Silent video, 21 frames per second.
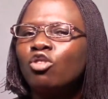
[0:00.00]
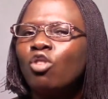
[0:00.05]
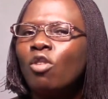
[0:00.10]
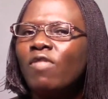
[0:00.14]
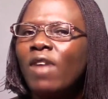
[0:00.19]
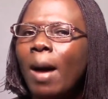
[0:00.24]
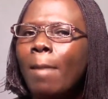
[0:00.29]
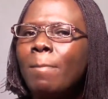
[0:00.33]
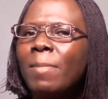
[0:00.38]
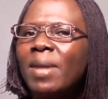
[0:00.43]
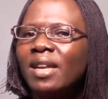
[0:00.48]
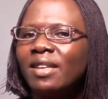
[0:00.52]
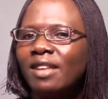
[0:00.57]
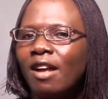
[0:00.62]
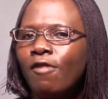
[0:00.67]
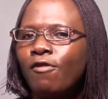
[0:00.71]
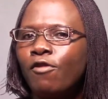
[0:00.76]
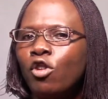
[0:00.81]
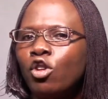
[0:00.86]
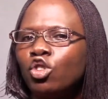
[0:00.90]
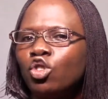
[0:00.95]
of our mental
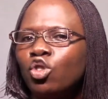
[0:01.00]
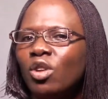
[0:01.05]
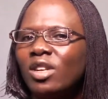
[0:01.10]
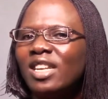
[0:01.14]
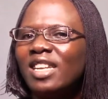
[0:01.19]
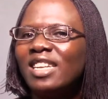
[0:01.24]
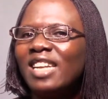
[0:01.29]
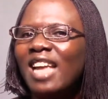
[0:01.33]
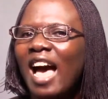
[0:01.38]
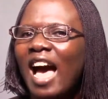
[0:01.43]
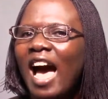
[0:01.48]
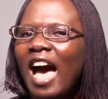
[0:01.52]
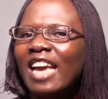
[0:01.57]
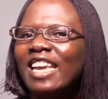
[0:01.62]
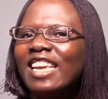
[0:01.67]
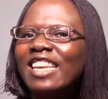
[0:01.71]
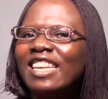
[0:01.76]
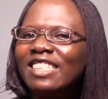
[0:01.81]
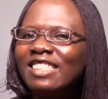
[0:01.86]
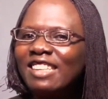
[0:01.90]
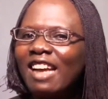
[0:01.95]
functioning are
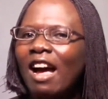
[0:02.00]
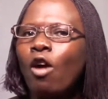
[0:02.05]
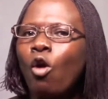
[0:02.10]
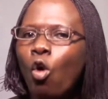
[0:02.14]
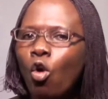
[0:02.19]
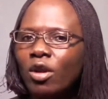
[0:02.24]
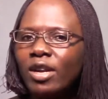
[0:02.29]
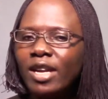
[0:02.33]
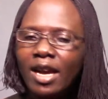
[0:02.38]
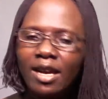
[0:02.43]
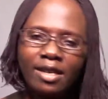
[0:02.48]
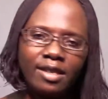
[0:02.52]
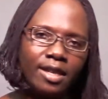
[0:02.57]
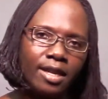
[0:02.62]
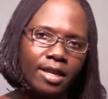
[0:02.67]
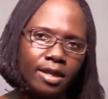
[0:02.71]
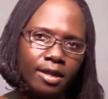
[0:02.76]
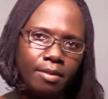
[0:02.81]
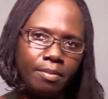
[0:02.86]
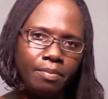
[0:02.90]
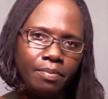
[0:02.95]

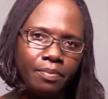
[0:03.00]
interconnected.